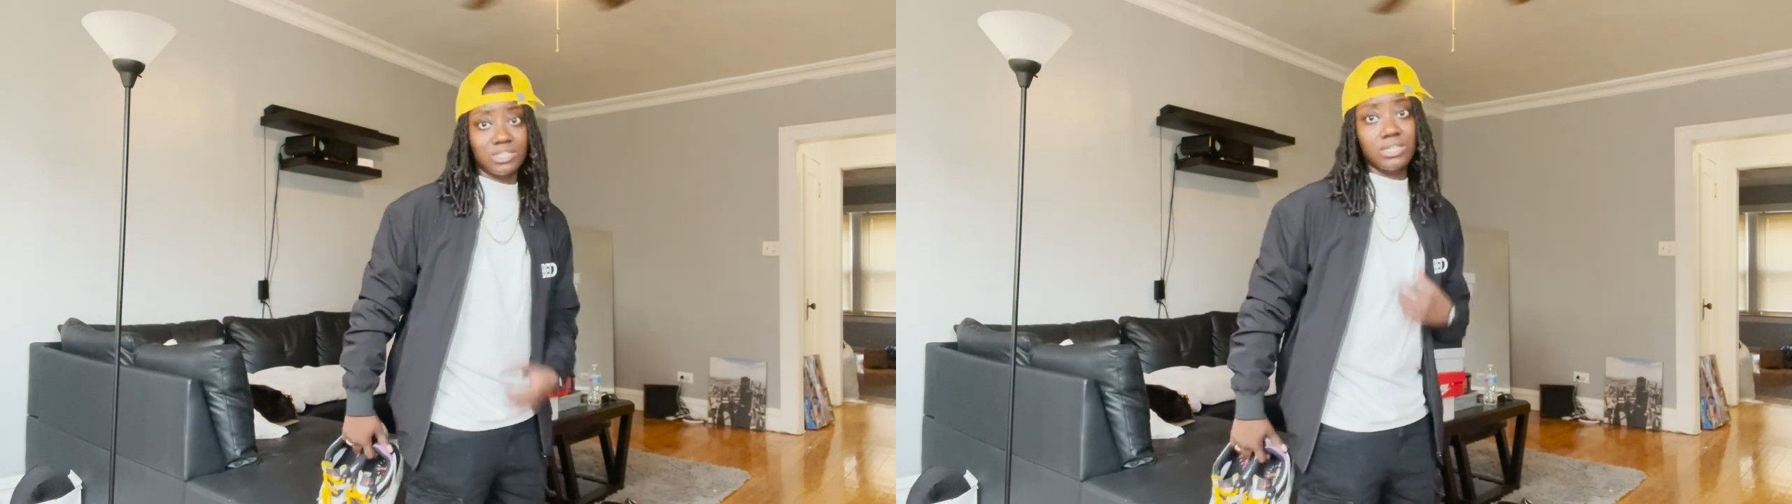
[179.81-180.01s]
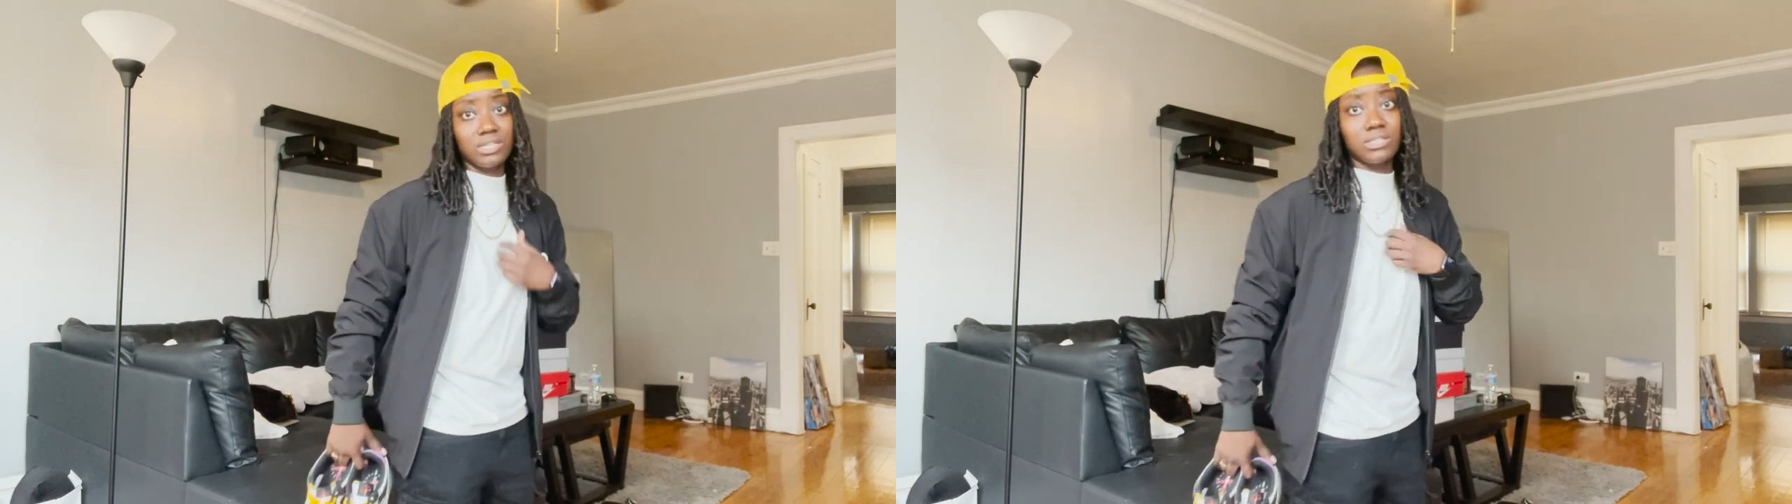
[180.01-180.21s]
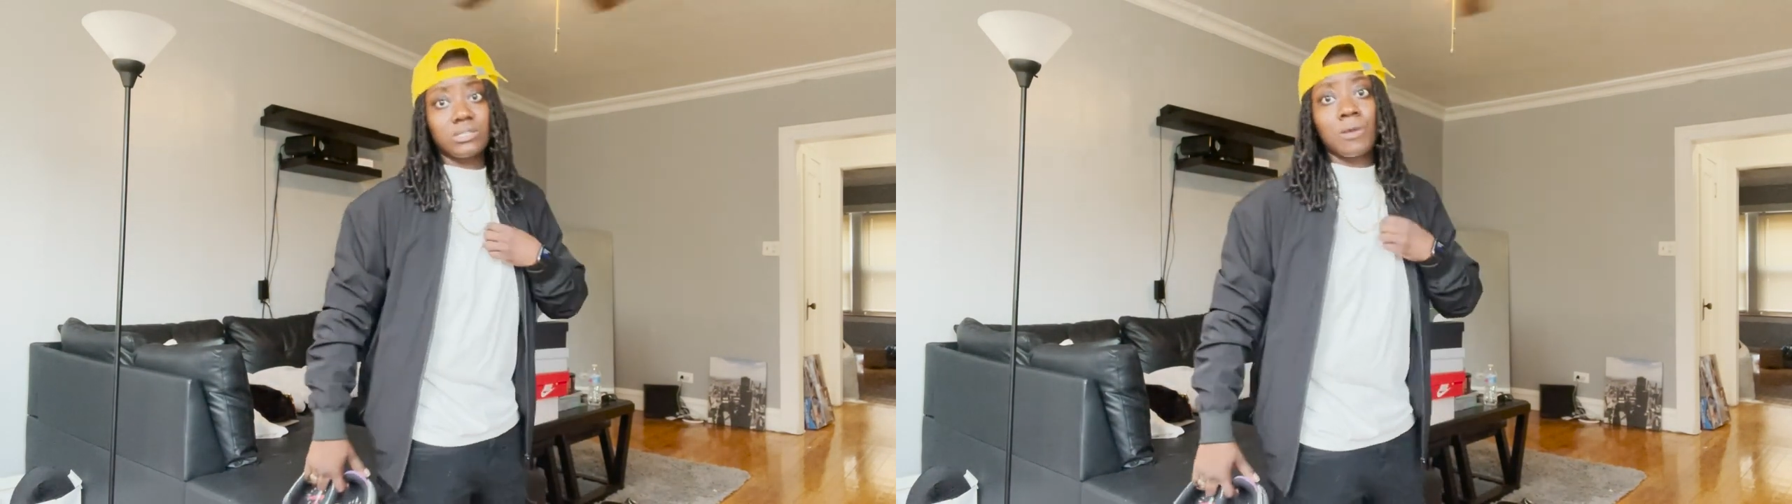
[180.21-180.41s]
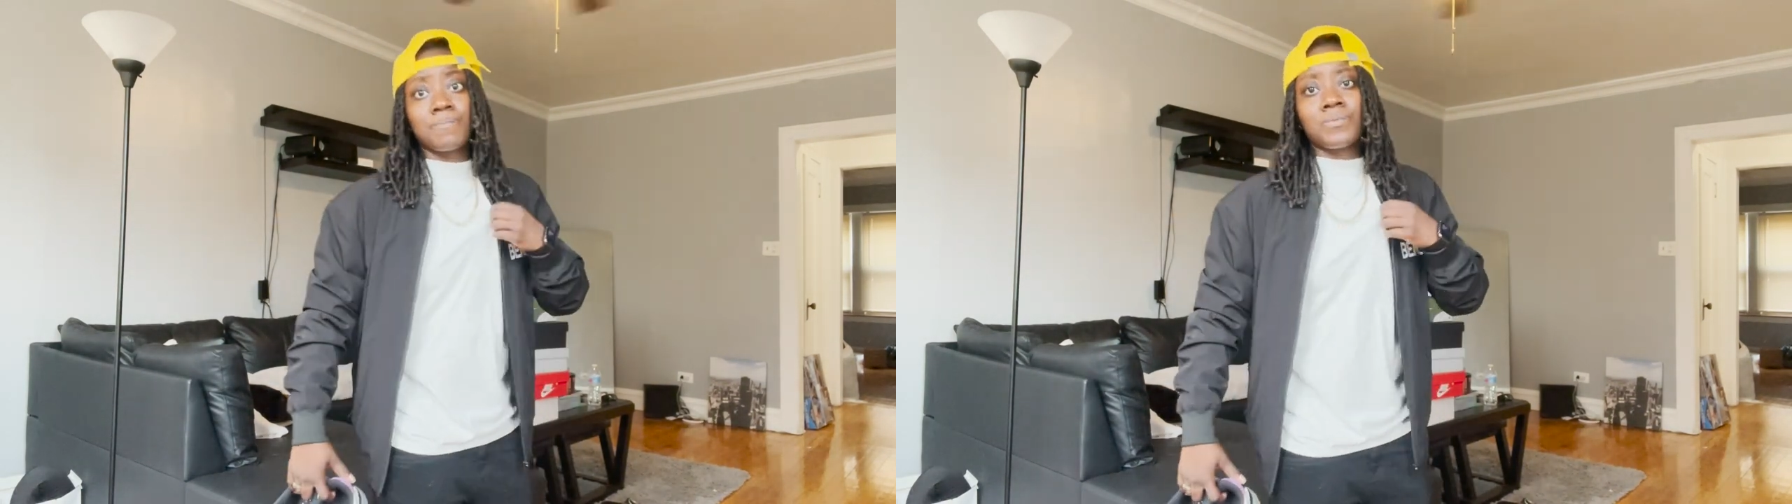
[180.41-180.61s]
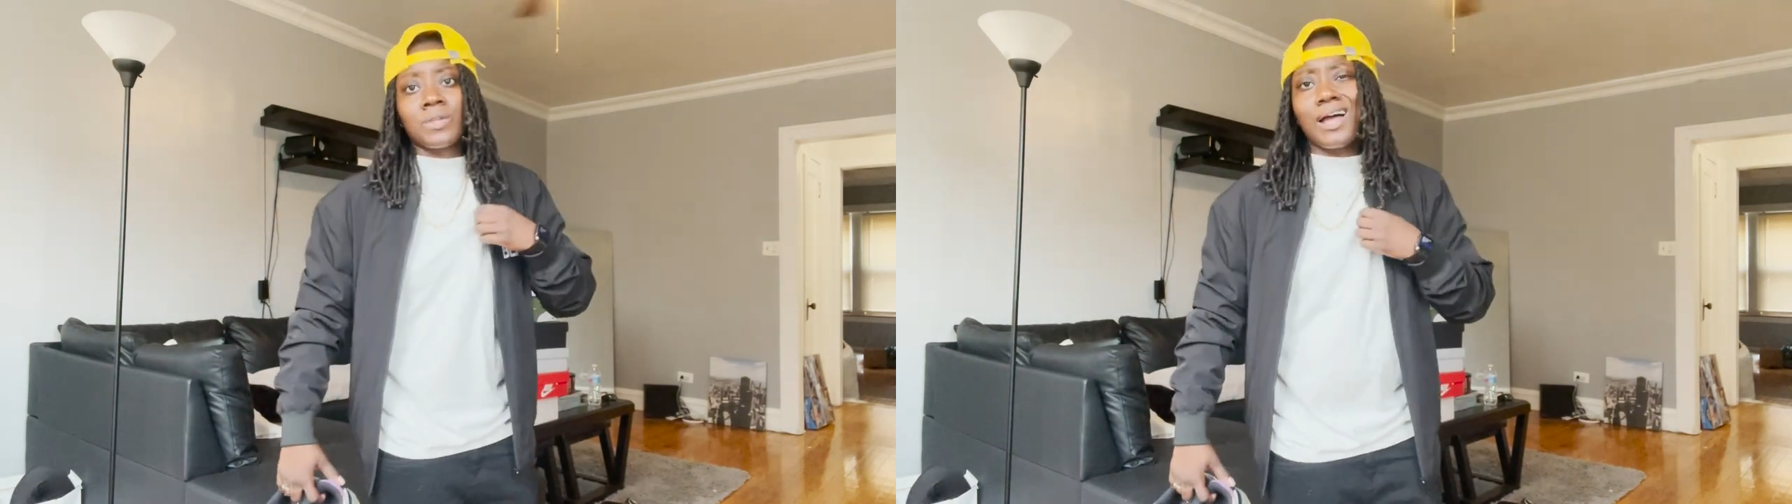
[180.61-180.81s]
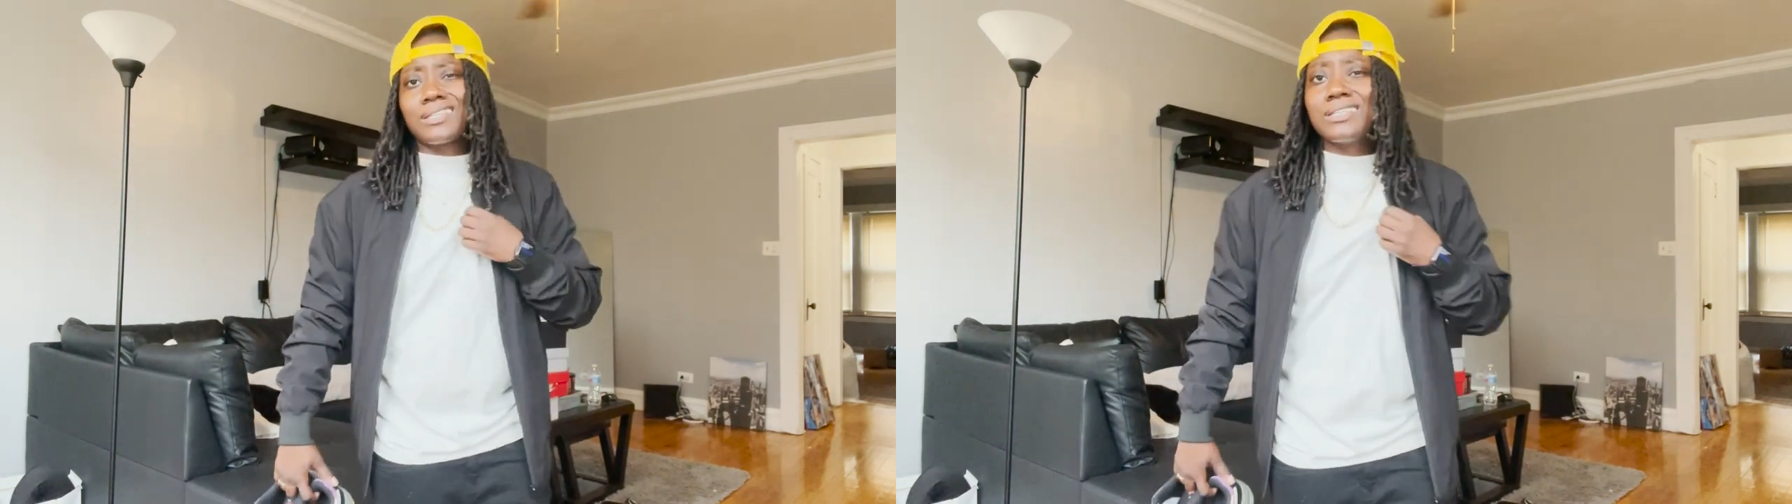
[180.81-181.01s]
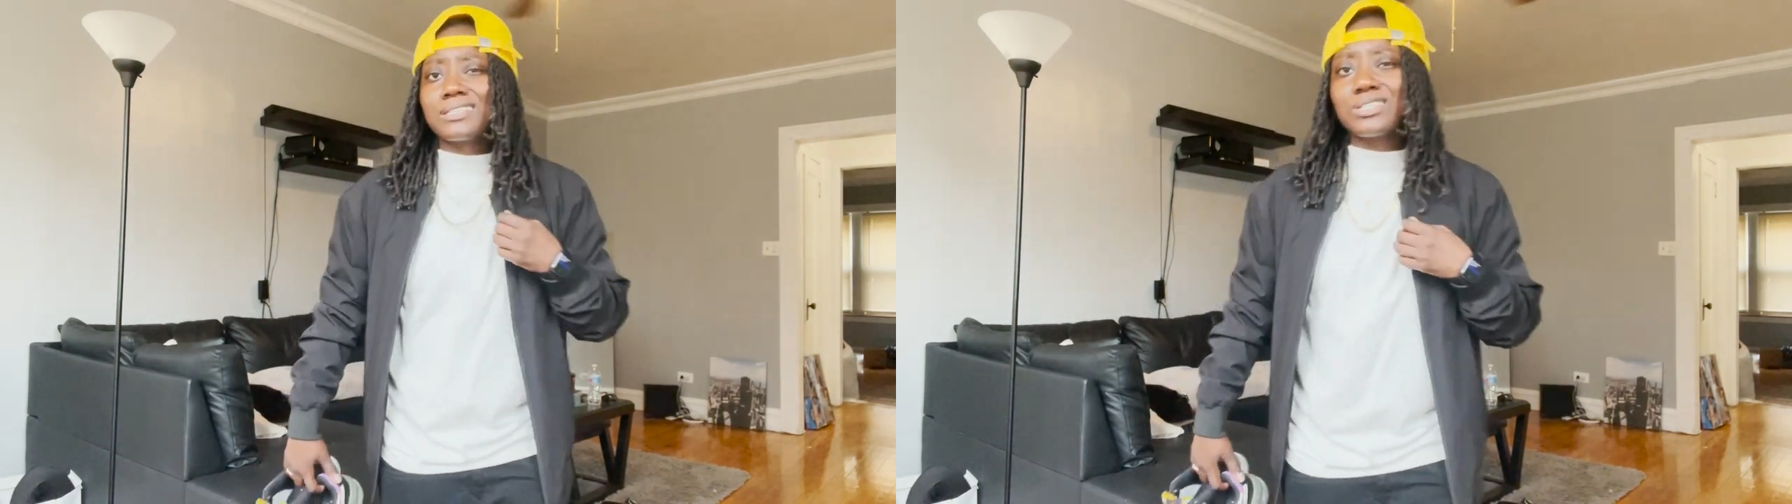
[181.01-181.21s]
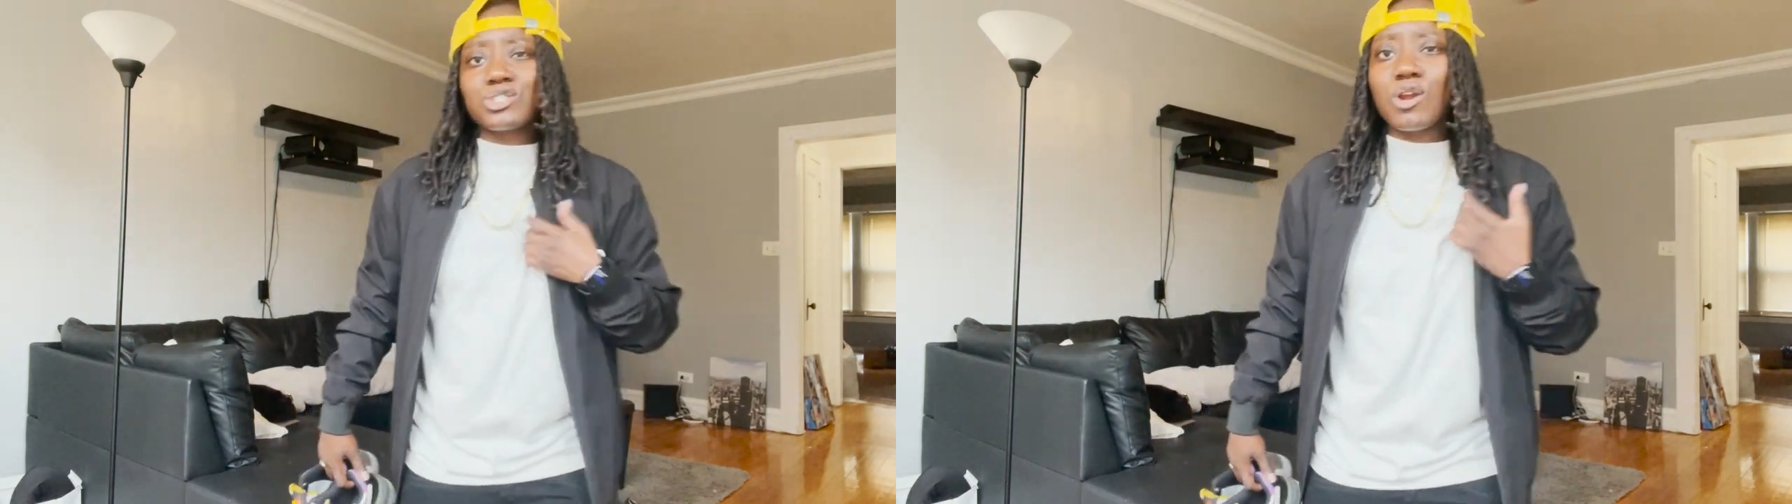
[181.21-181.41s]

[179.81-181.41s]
jeans. I think this